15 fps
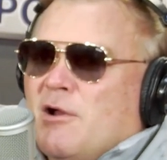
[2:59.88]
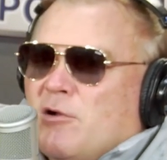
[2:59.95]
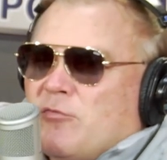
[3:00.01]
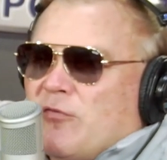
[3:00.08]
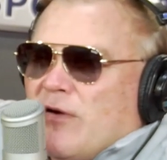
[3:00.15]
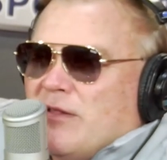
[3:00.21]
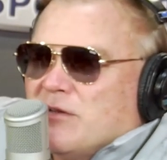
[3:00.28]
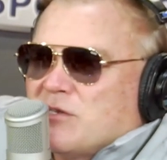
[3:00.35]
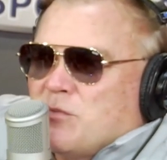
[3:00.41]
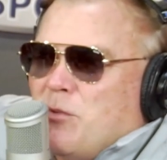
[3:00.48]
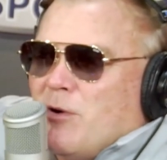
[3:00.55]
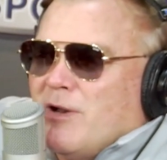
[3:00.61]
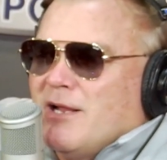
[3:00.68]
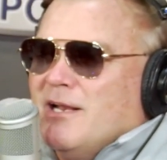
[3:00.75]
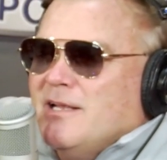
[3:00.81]
heard Fred this
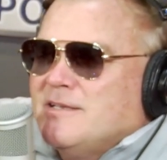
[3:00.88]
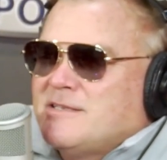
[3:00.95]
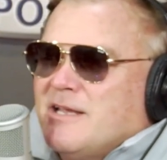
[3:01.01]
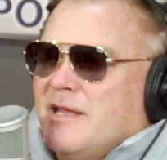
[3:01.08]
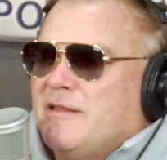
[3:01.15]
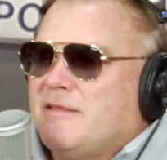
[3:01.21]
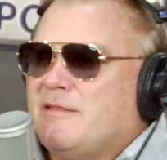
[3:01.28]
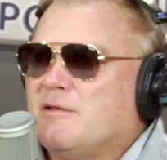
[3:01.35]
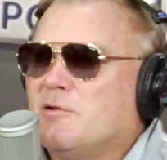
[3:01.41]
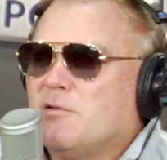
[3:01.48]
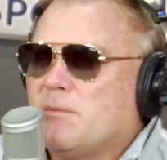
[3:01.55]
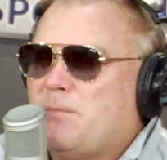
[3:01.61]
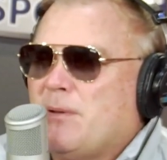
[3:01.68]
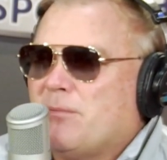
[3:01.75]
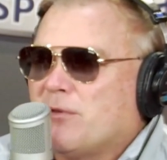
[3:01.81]
morning, and he said the
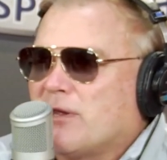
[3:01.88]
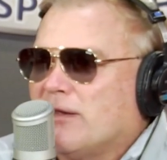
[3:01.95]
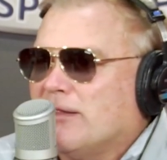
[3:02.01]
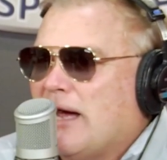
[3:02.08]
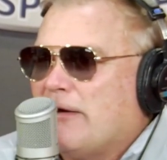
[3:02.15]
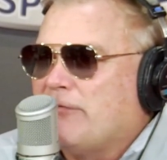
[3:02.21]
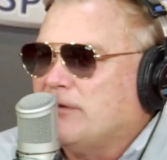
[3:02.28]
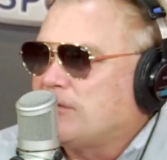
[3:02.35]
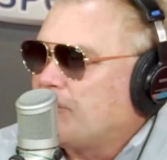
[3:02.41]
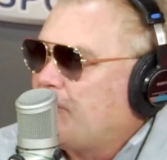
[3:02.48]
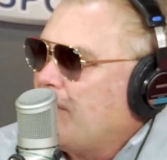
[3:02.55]
only people who get live reads are